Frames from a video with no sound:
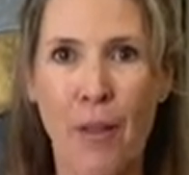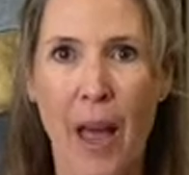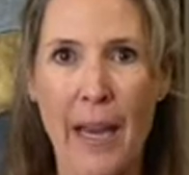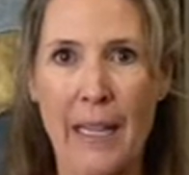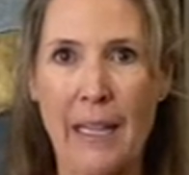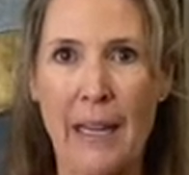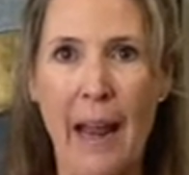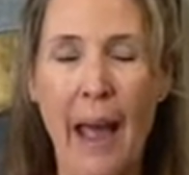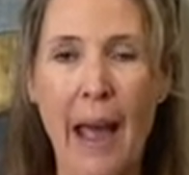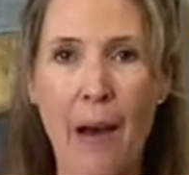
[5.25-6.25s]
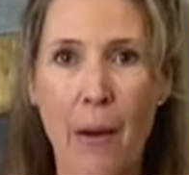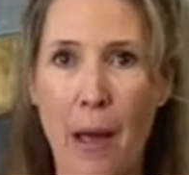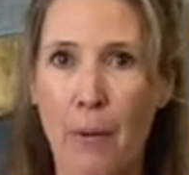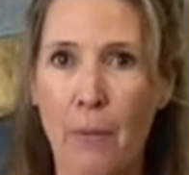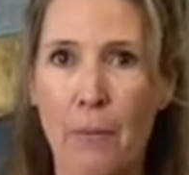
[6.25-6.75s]
lighting and
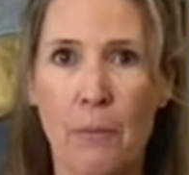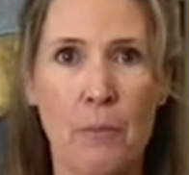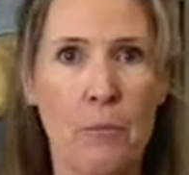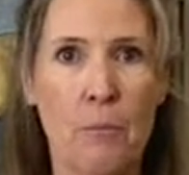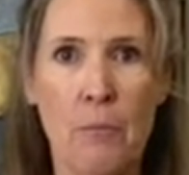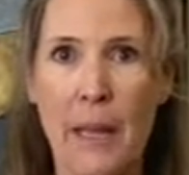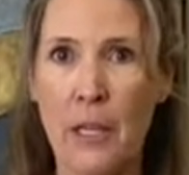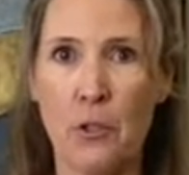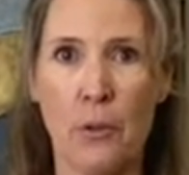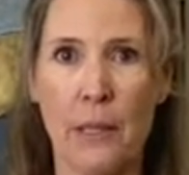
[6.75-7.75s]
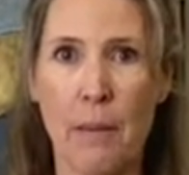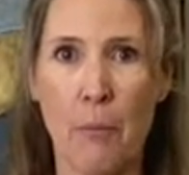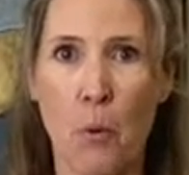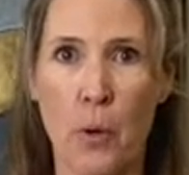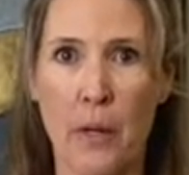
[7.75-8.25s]
how majorly
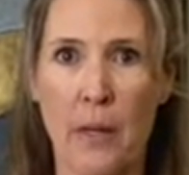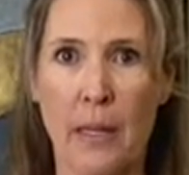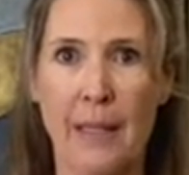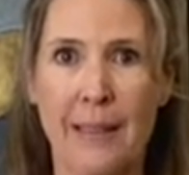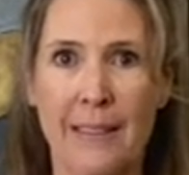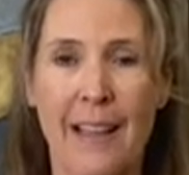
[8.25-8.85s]
important it is.